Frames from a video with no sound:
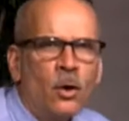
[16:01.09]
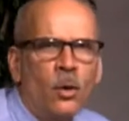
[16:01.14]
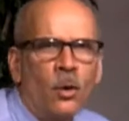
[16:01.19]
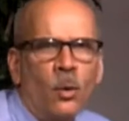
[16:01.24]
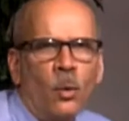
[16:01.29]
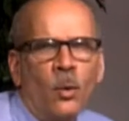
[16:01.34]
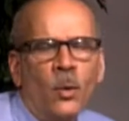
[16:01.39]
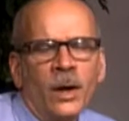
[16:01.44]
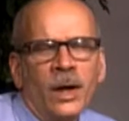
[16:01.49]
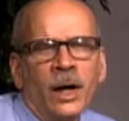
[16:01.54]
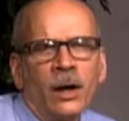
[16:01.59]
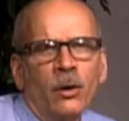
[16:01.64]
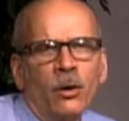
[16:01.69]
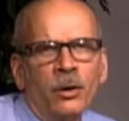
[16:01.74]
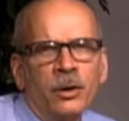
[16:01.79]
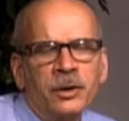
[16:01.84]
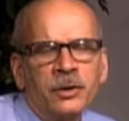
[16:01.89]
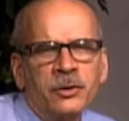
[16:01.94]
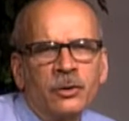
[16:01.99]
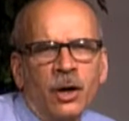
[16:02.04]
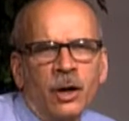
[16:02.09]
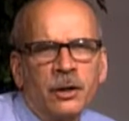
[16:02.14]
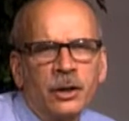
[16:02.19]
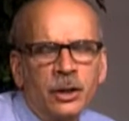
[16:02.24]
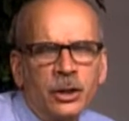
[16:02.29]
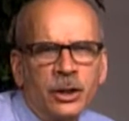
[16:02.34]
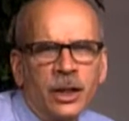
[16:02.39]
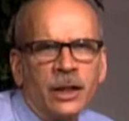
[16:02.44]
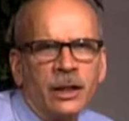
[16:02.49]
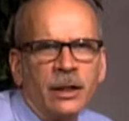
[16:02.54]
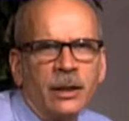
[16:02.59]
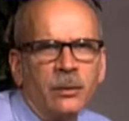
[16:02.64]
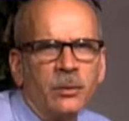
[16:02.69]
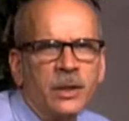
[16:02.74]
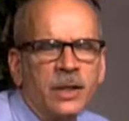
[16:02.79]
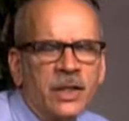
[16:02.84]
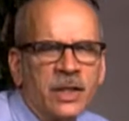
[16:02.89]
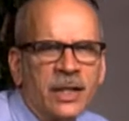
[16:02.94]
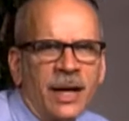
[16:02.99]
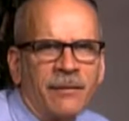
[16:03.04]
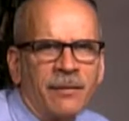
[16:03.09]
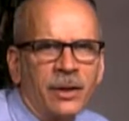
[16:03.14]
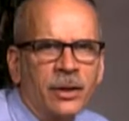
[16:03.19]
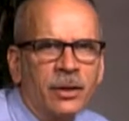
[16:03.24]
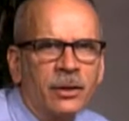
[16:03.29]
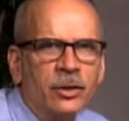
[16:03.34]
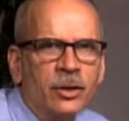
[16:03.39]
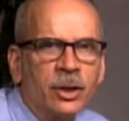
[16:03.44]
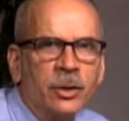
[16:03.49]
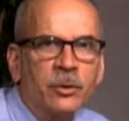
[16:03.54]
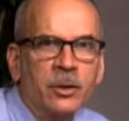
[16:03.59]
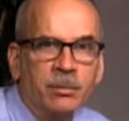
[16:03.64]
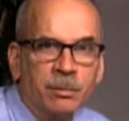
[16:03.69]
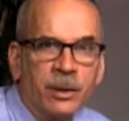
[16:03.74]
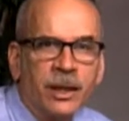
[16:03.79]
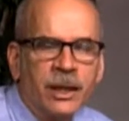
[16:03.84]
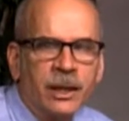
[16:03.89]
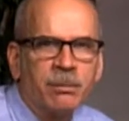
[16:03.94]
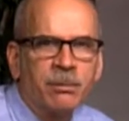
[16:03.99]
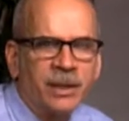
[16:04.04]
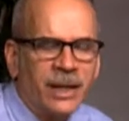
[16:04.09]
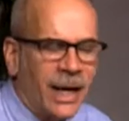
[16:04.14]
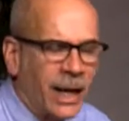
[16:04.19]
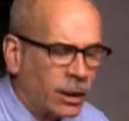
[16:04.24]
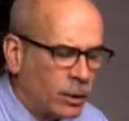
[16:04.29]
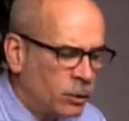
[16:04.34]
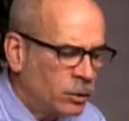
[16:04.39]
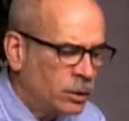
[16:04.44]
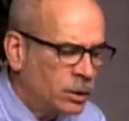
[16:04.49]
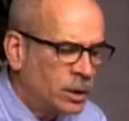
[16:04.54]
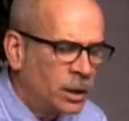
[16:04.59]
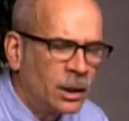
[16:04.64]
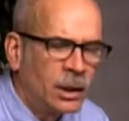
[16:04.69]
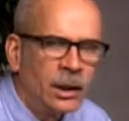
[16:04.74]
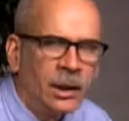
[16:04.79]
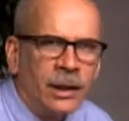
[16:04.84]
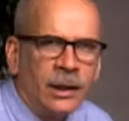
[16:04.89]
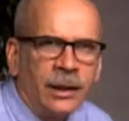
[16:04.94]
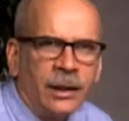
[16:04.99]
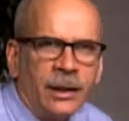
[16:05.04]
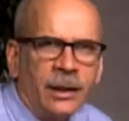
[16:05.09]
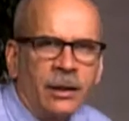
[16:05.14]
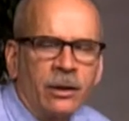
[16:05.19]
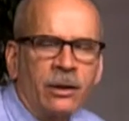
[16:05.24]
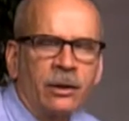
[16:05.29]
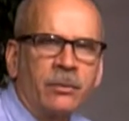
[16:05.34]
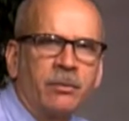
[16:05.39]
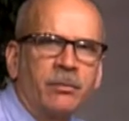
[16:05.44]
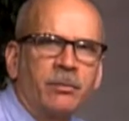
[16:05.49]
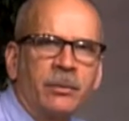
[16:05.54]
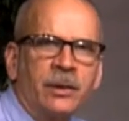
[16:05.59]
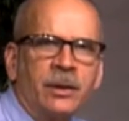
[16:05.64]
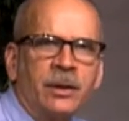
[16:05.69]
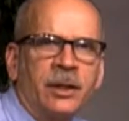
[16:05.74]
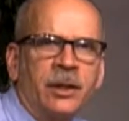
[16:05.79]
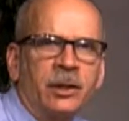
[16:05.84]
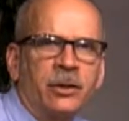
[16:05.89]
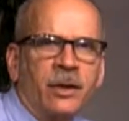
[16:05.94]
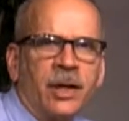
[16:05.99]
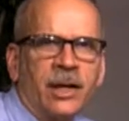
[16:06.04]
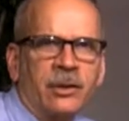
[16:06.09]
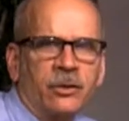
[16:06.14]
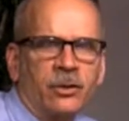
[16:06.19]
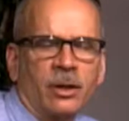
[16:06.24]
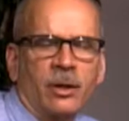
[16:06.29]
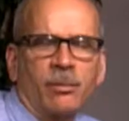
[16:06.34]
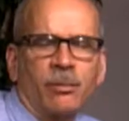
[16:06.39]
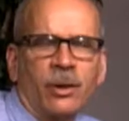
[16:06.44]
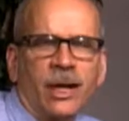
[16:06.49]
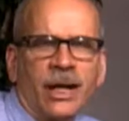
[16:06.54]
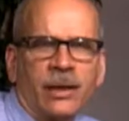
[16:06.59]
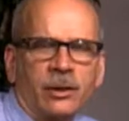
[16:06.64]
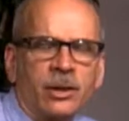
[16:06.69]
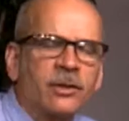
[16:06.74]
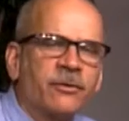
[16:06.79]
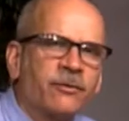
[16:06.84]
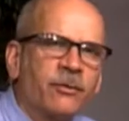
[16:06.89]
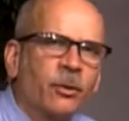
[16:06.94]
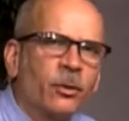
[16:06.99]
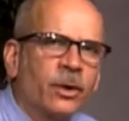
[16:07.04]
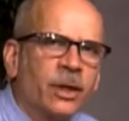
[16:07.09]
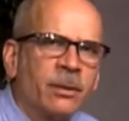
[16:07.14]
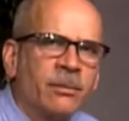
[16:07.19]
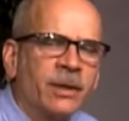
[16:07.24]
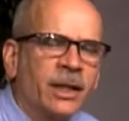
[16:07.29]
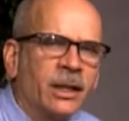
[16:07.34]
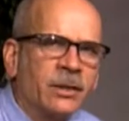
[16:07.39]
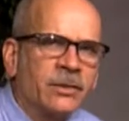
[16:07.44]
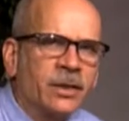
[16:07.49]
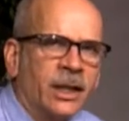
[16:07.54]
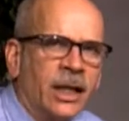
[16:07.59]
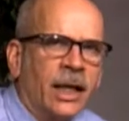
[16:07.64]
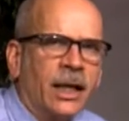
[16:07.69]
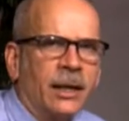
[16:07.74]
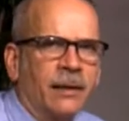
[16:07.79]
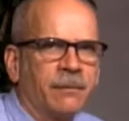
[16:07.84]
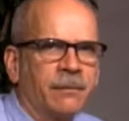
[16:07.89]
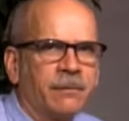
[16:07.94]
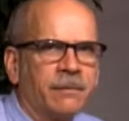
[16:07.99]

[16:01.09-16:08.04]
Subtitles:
When our oldest daughter, Gently, was 7, she was playing piano, and her teacher asked her to practice 40 minutes a day.